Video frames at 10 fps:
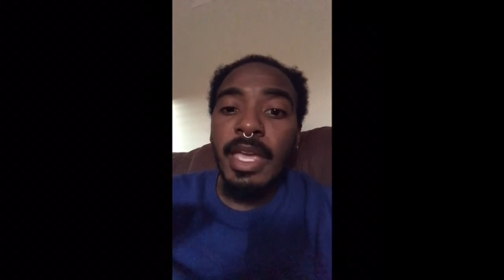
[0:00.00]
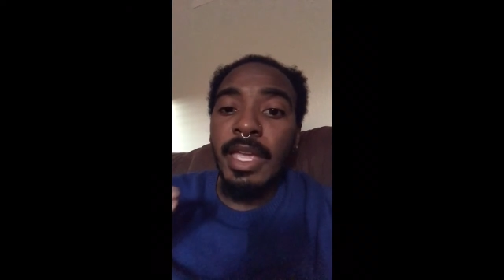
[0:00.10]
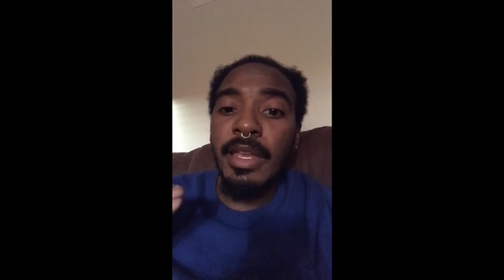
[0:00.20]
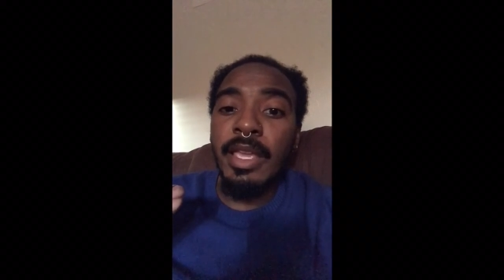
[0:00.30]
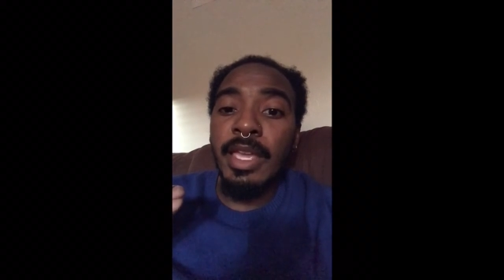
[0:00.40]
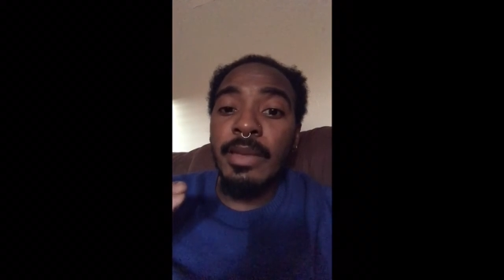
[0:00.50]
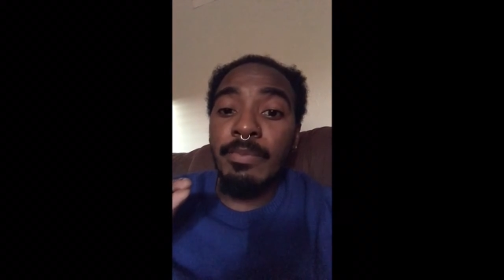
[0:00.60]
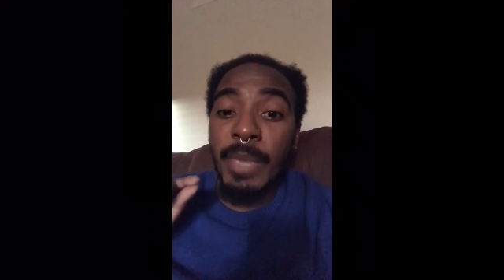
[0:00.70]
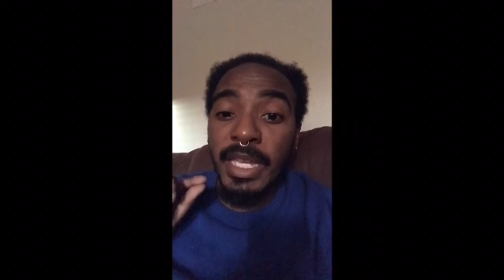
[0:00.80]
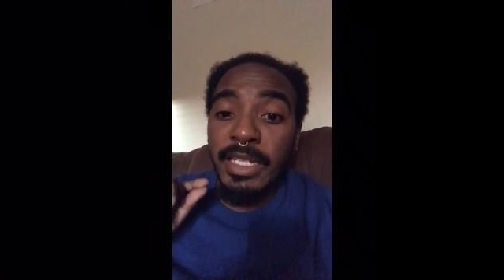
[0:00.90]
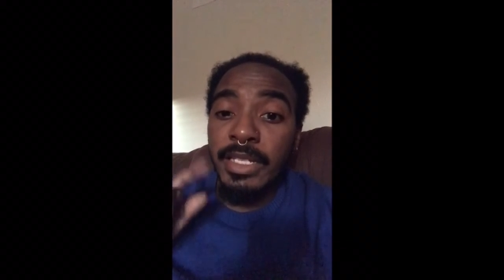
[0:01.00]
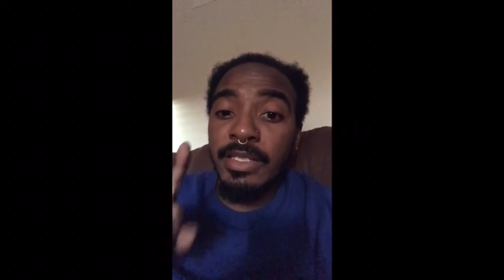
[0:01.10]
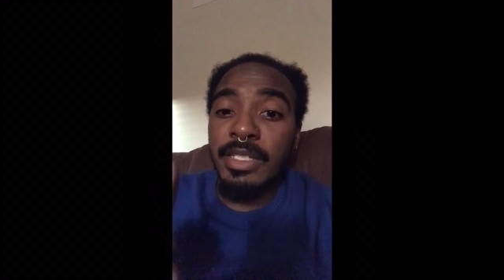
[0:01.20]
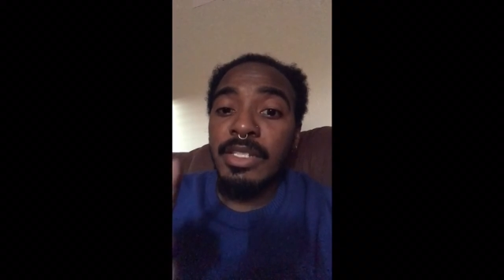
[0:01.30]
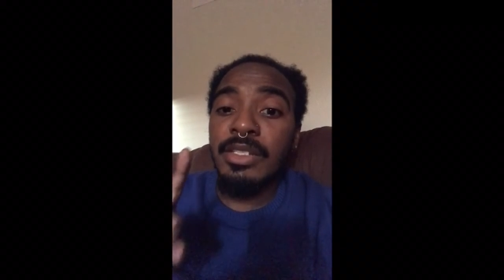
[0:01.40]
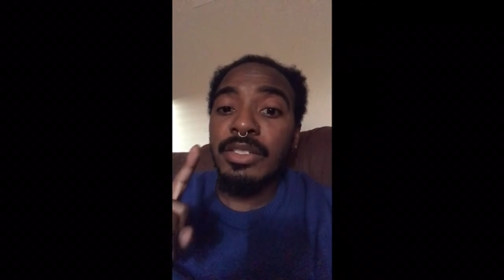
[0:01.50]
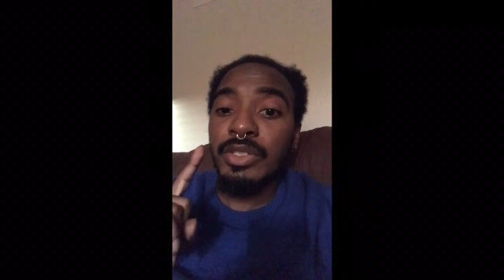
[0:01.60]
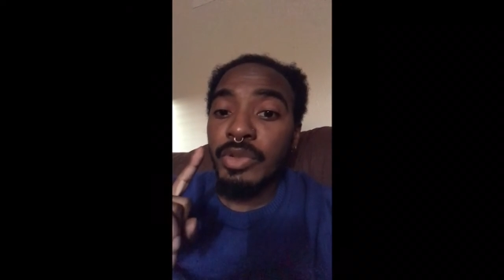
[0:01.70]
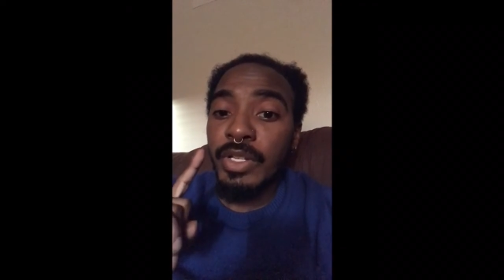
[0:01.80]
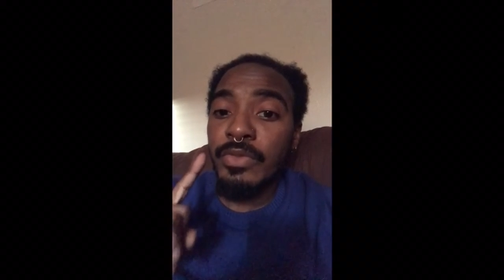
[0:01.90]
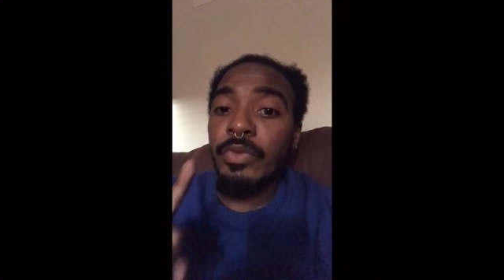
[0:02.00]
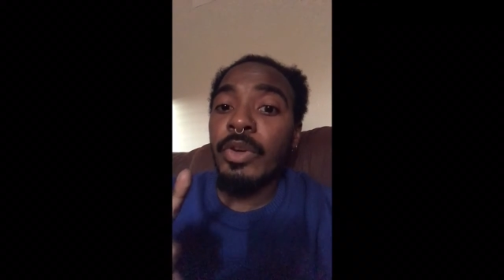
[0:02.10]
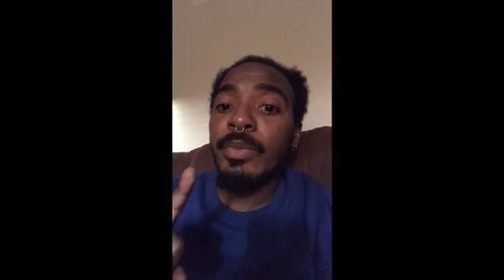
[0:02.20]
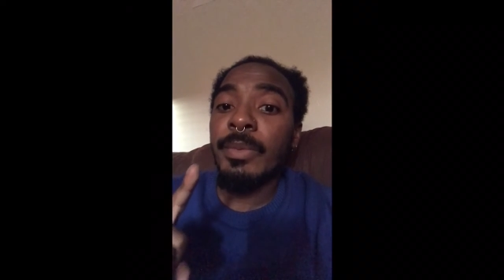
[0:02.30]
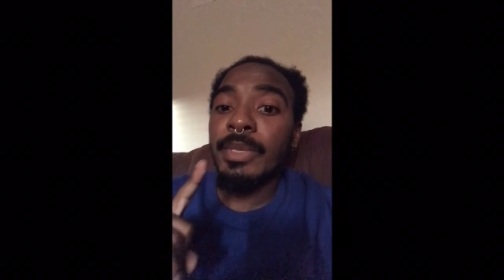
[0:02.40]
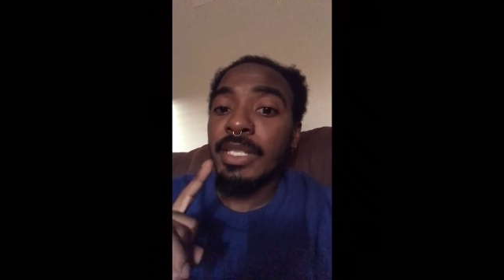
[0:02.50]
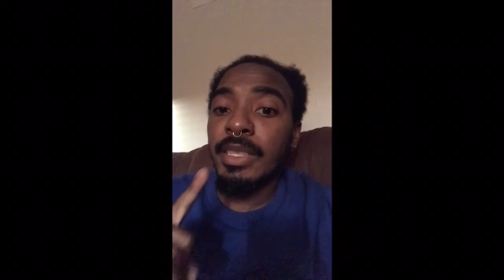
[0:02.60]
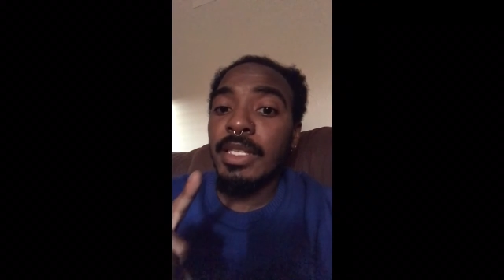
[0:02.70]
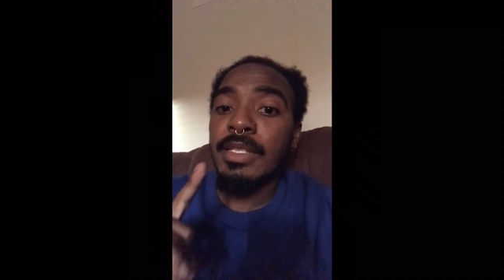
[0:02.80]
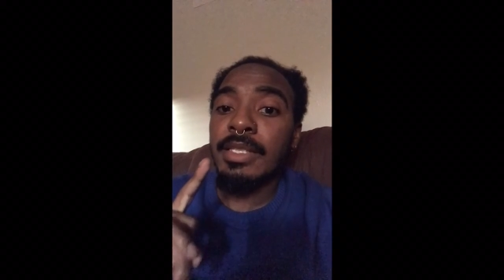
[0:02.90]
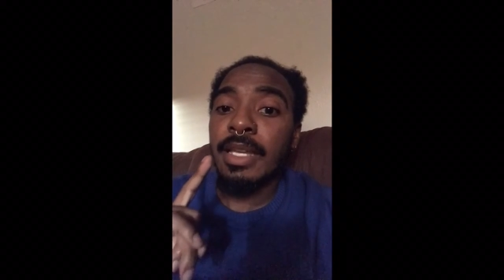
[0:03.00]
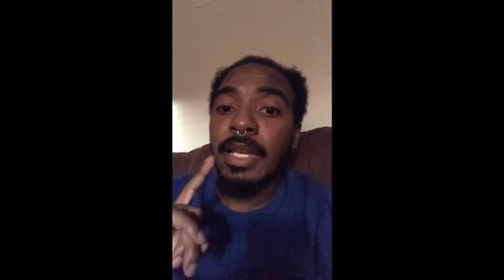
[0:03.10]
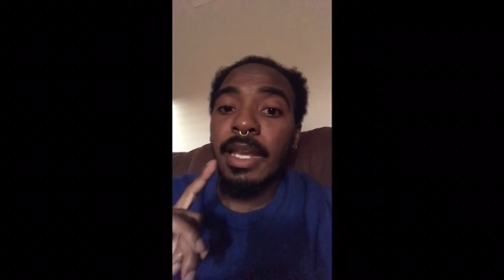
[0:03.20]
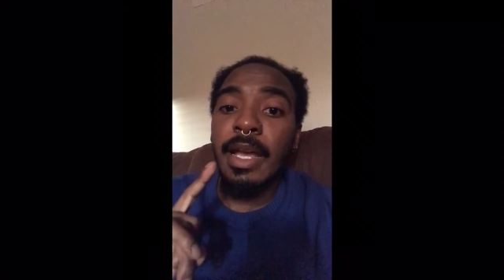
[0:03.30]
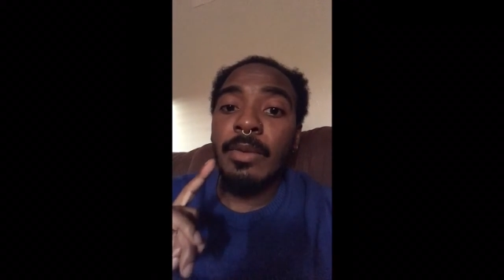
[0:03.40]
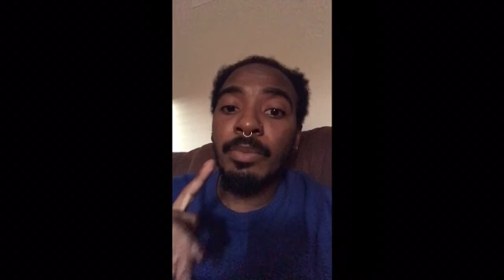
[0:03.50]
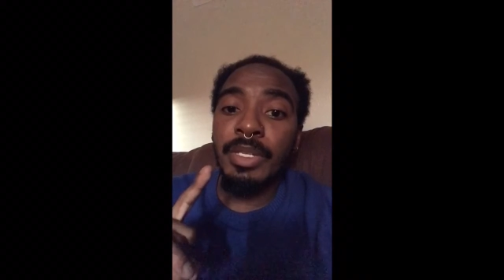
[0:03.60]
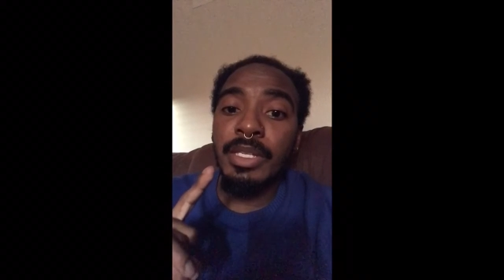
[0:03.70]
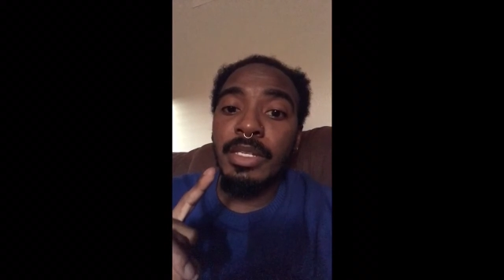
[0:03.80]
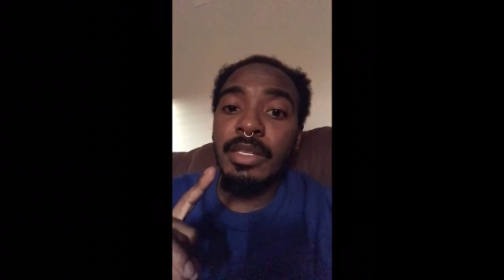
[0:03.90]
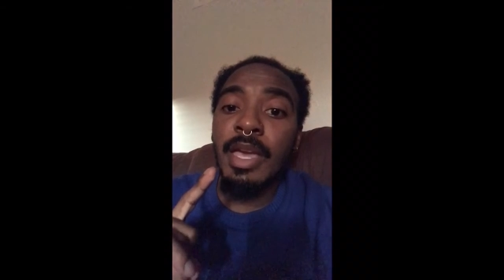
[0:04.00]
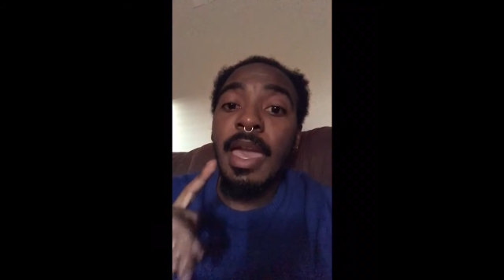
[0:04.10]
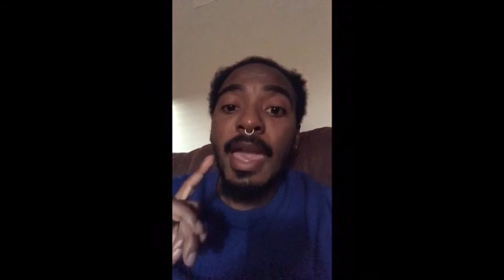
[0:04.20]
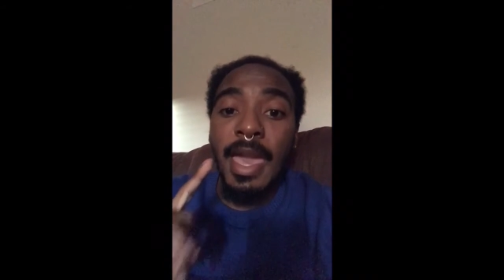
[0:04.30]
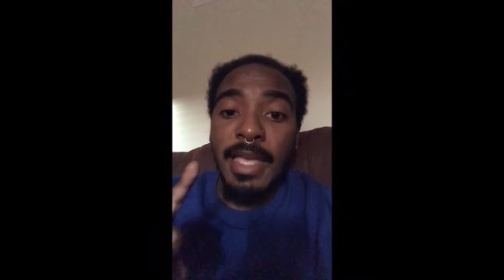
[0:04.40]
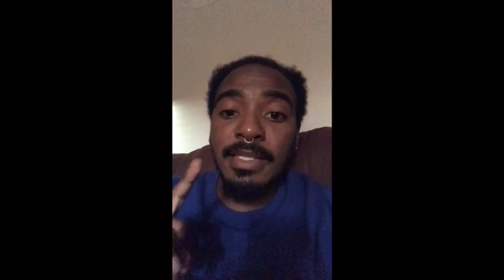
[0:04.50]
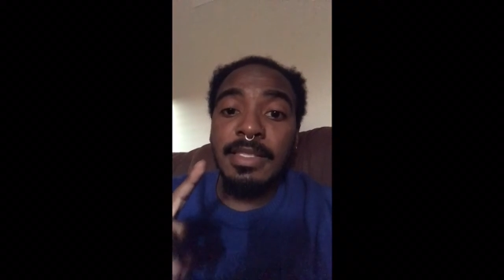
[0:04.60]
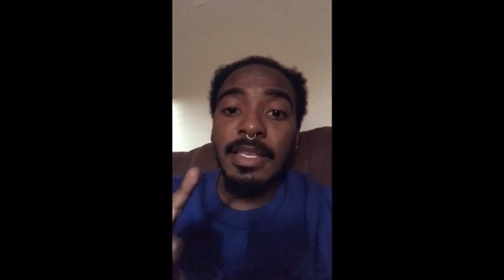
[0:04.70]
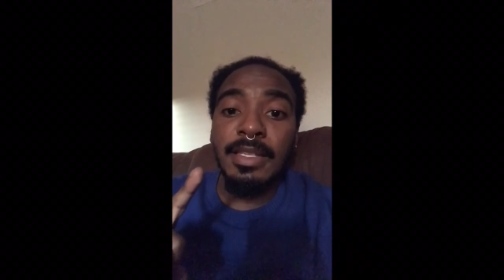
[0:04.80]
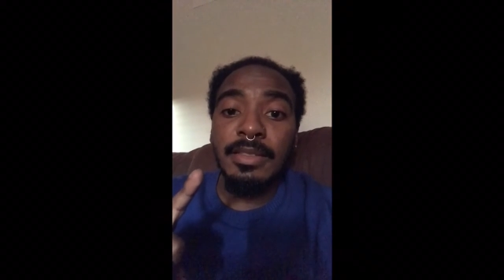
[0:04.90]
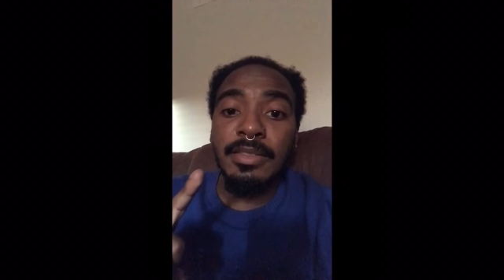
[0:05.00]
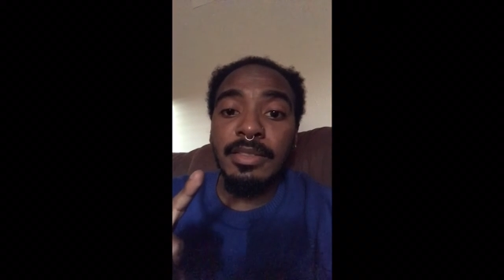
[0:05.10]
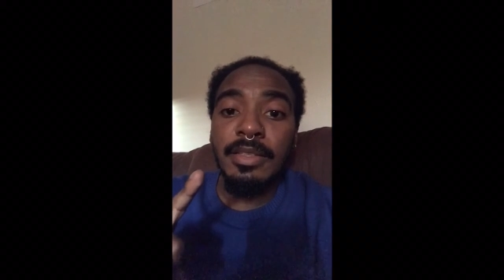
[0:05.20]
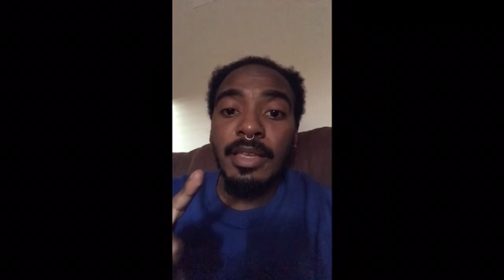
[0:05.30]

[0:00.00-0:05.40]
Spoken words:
and making the decision to transform them into things that can now be assets